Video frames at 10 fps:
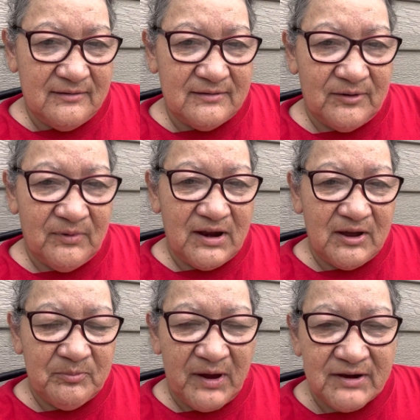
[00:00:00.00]
the way they
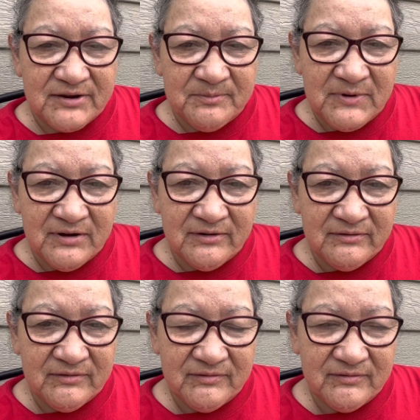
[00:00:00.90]
paint him here,
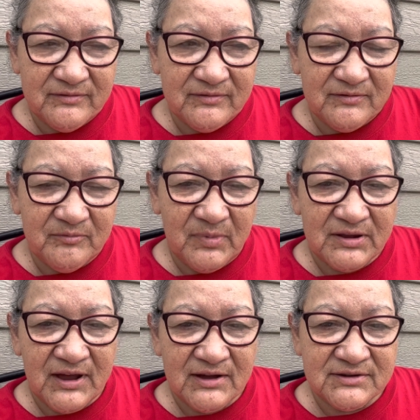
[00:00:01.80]
but
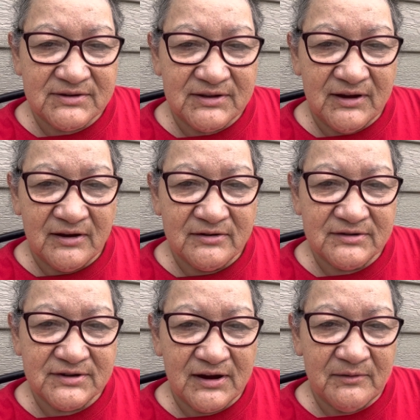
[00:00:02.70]
that's the other
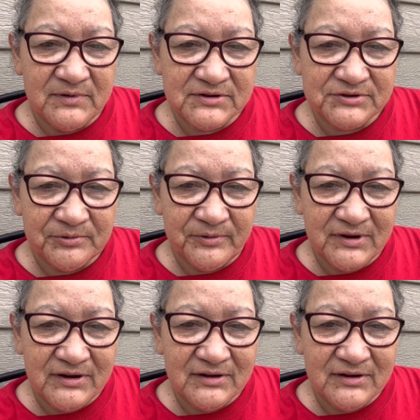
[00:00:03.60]
side of the story.